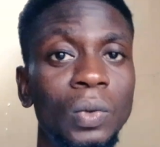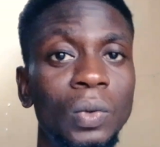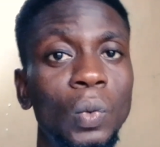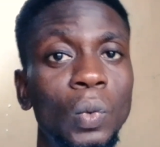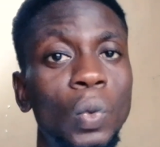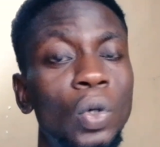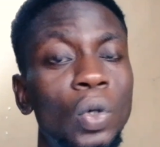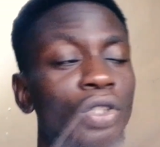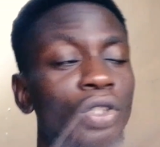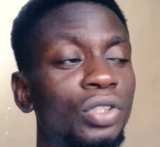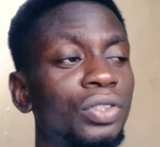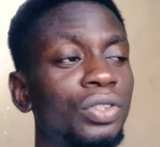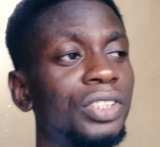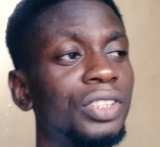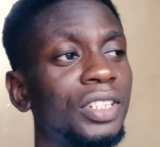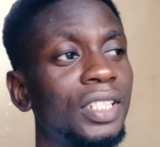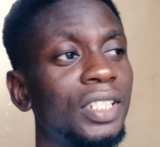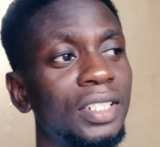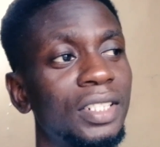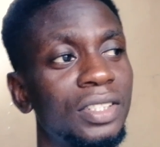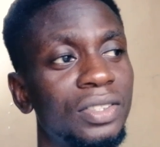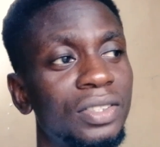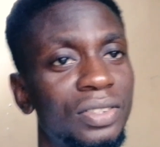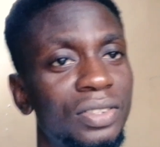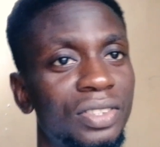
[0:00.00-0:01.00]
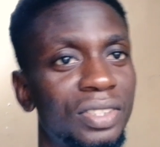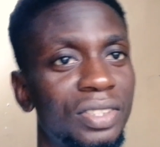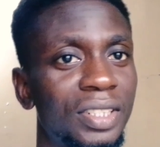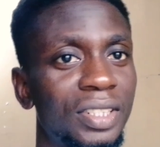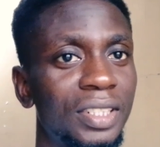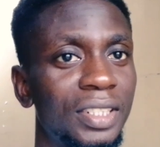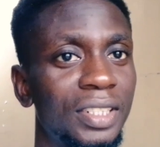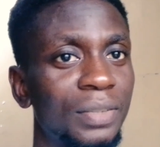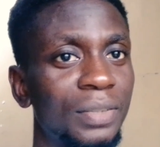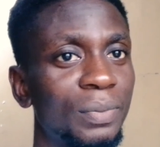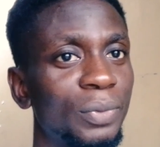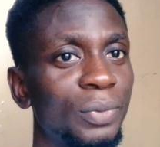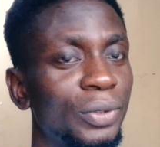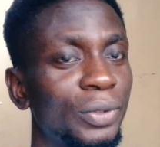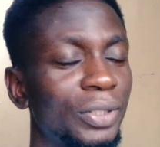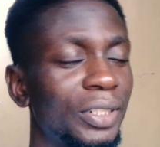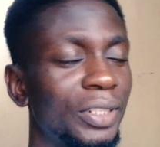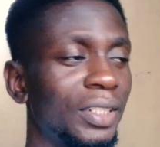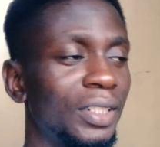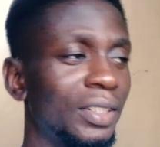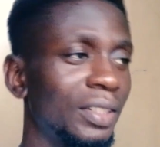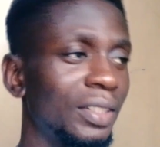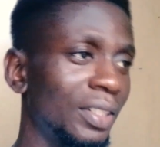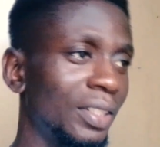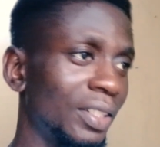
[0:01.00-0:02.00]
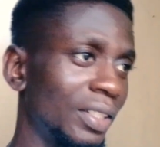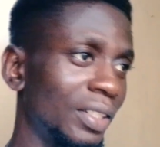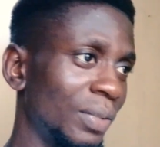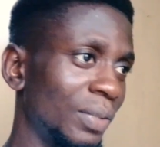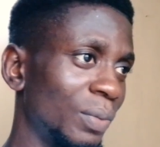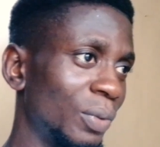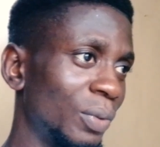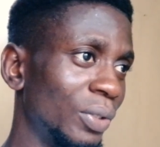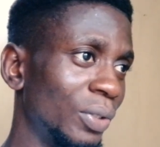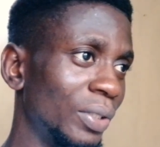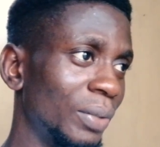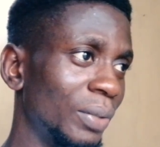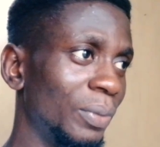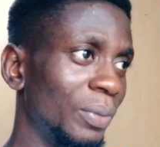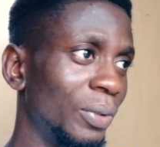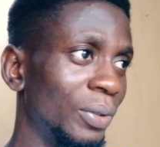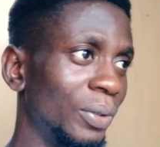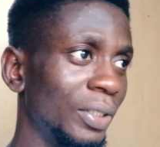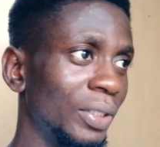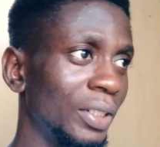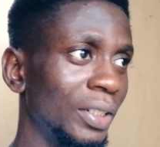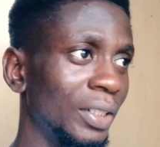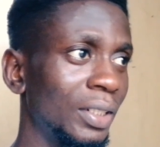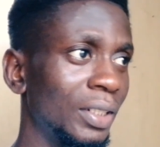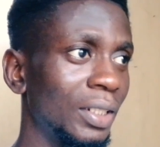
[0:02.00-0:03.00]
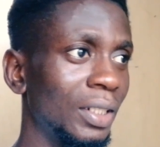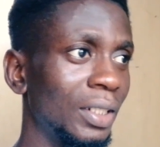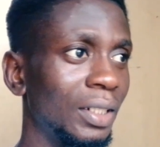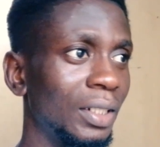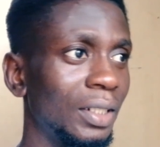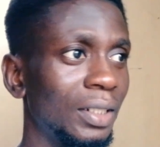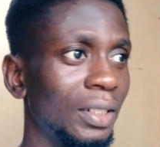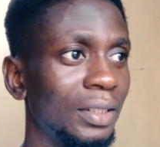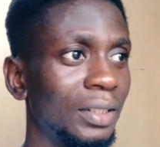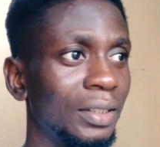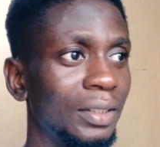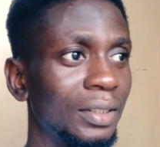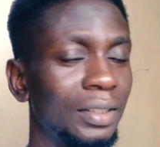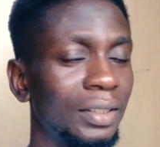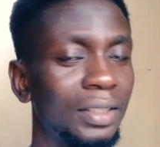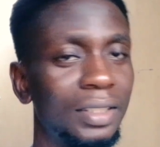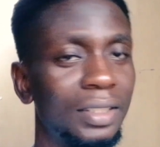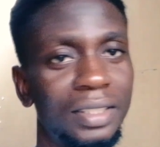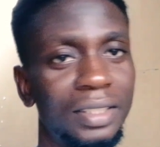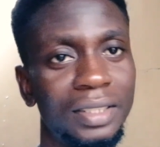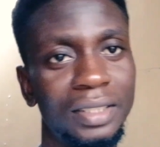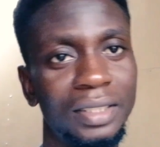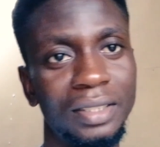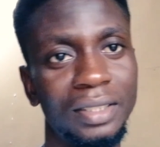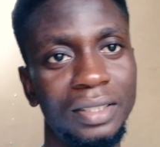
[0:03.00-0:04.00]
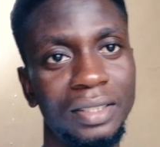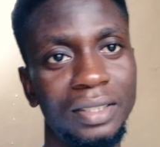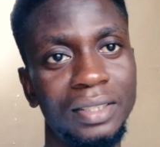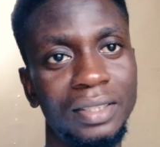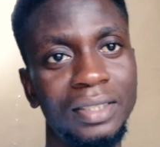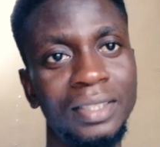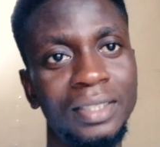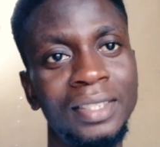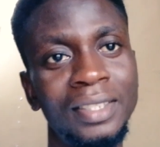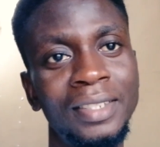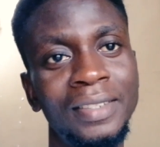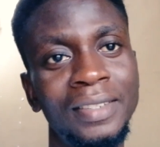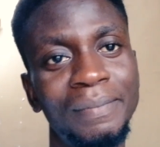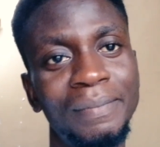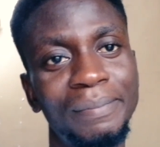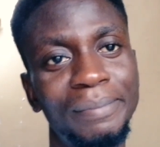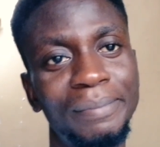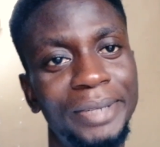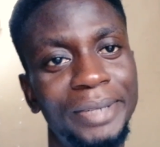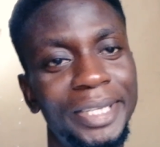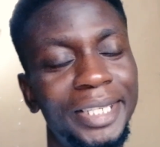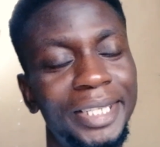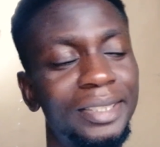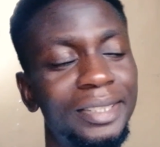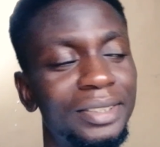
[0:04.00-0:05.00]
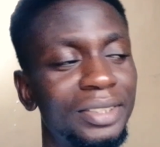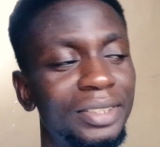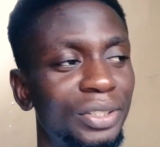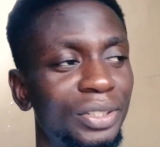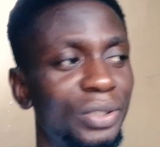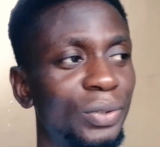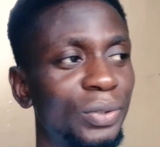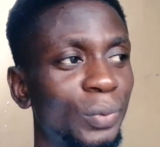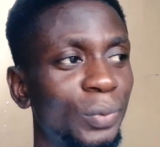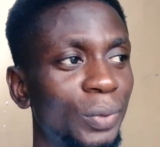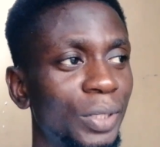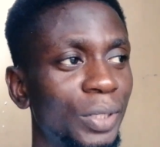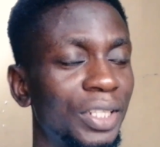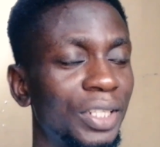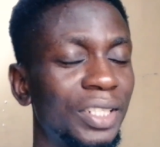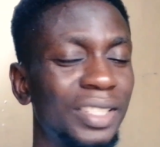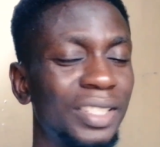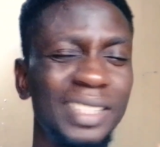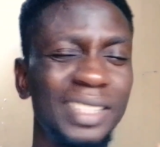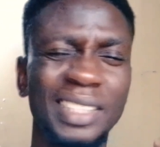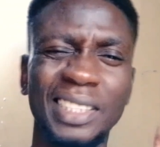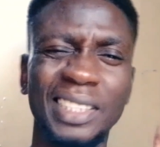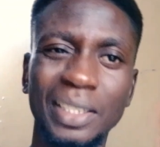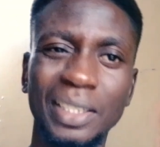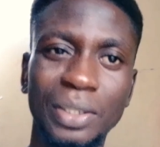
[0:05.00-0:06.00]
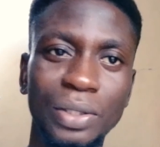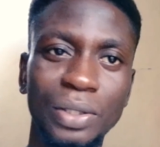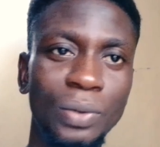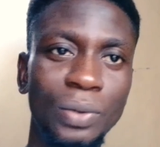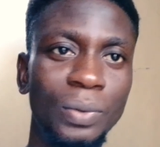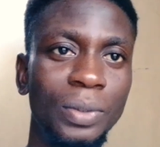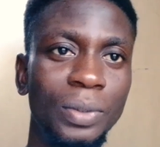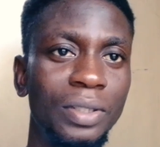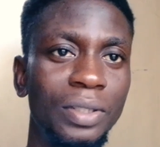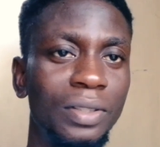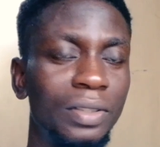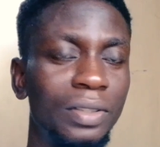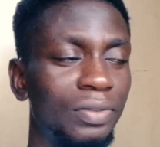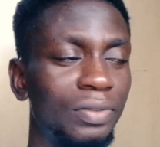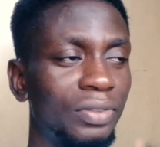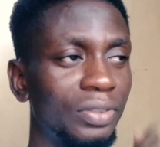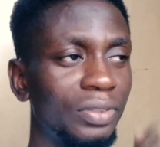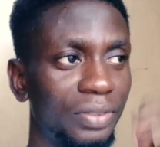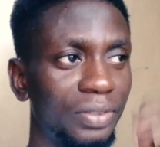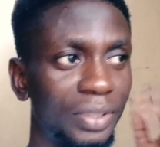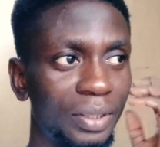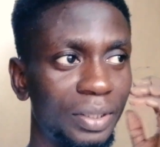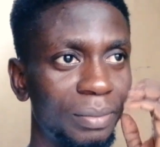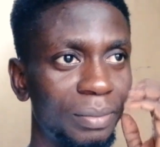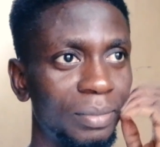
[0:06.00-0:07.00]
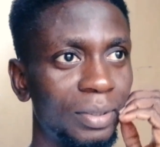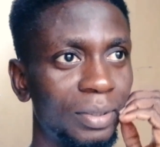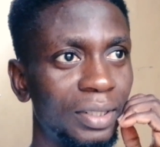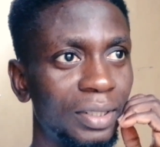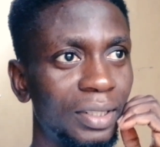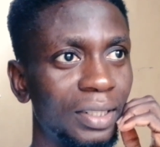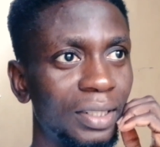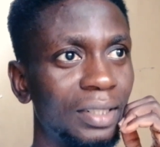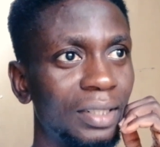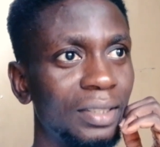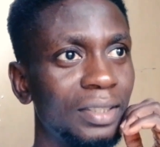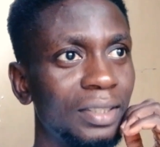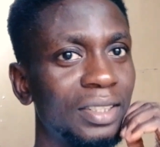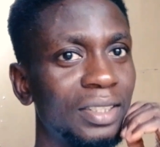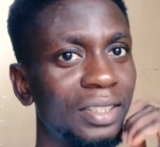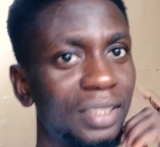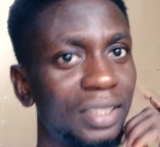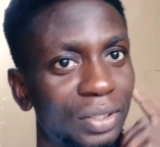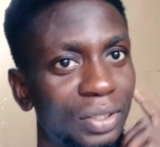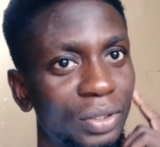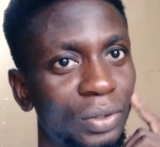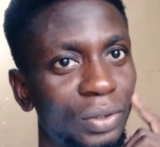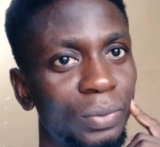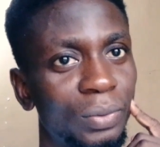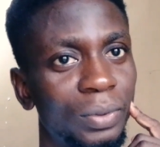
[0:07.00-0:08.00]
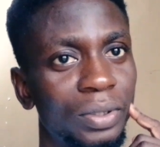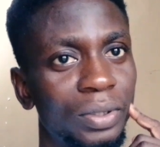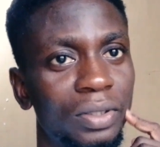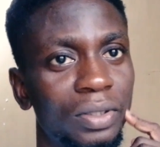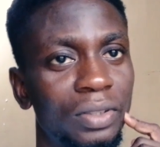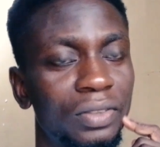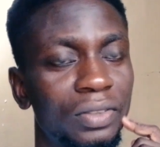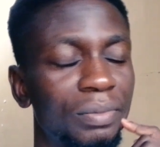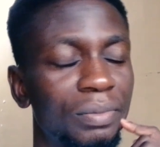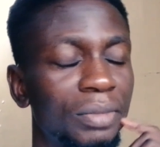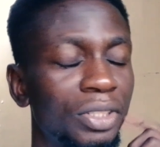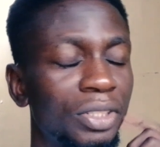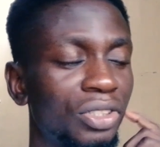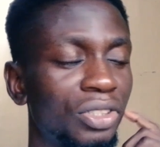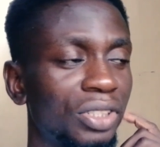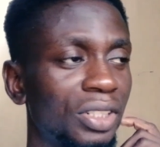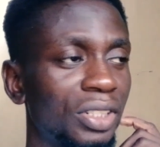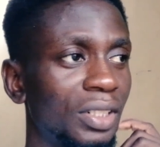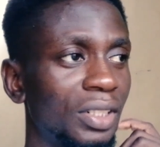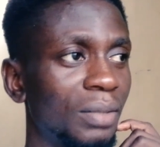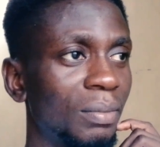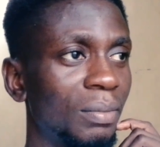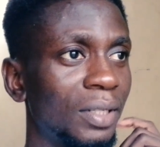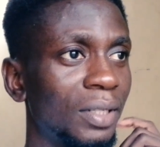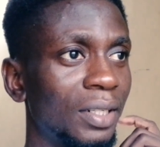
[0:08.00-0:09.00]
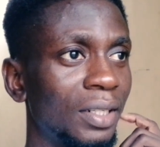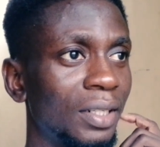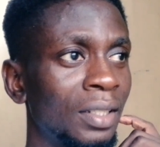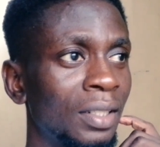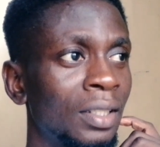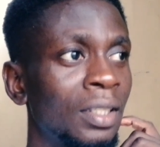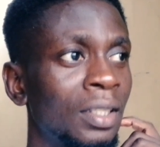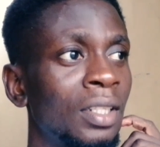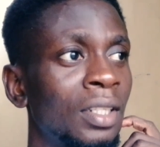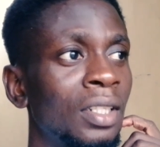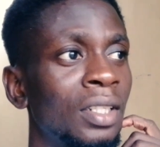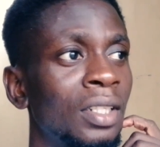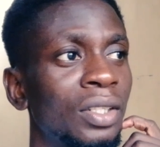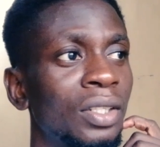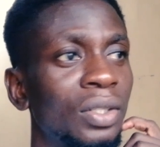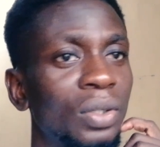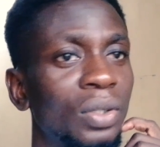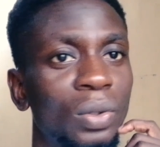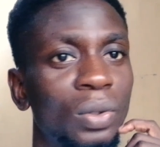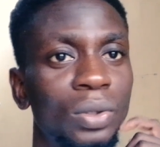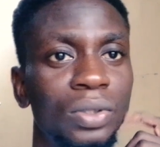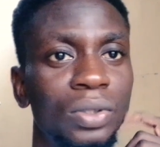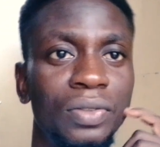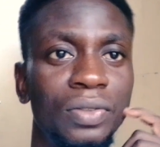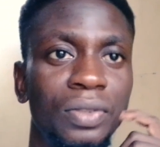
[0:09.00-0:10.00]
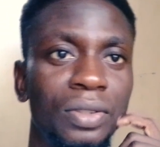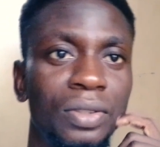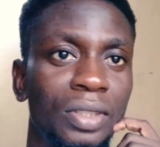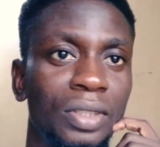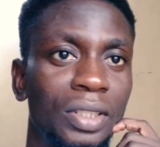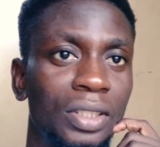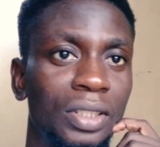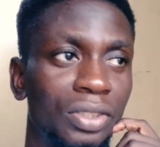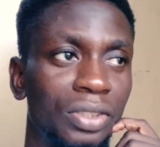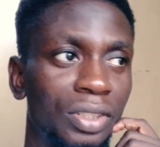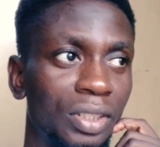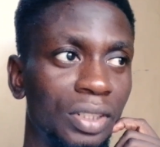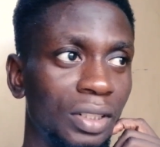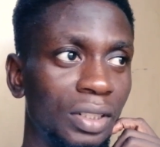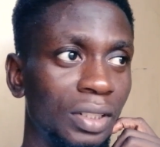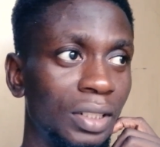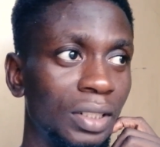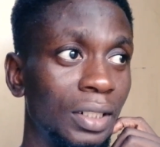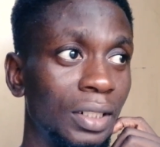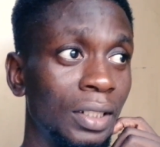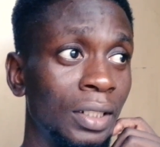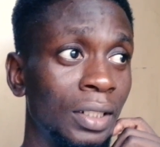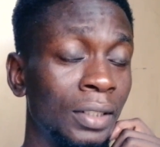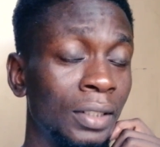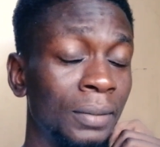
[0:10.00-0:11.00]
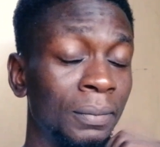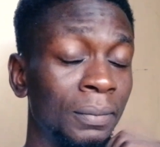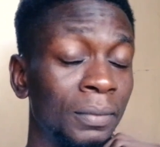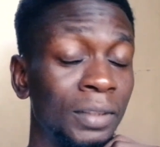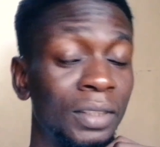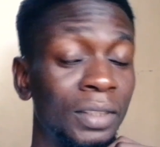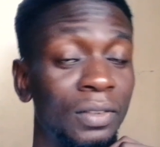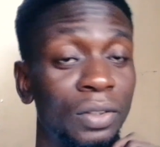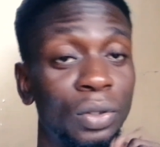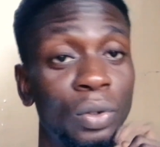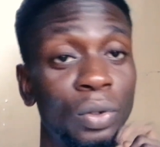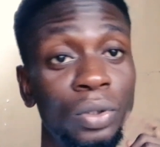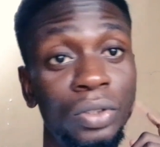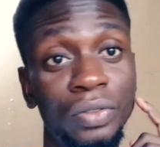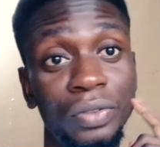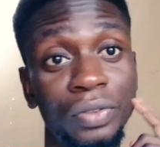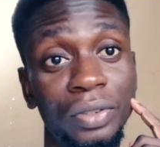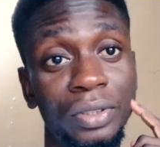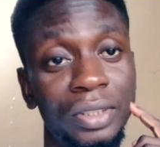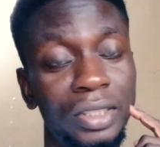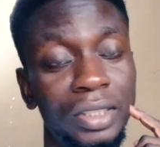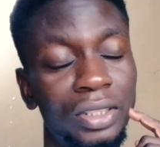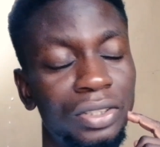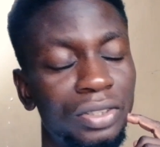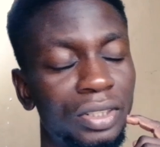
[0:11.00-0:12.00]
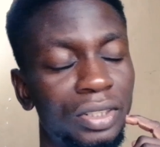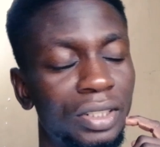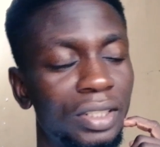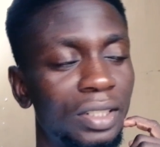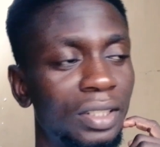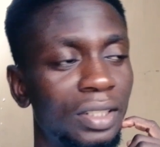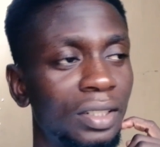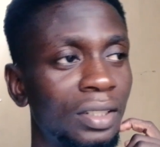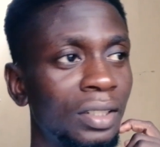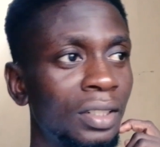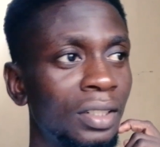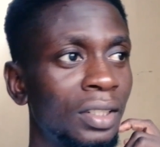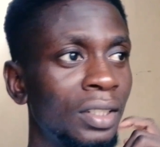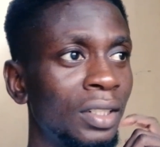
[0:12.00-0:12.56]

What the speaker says: What's good, guys? So today is Monday, and this is Monday morning, and this is brand new week, second week of November, and second week of me trading my growth funded trader.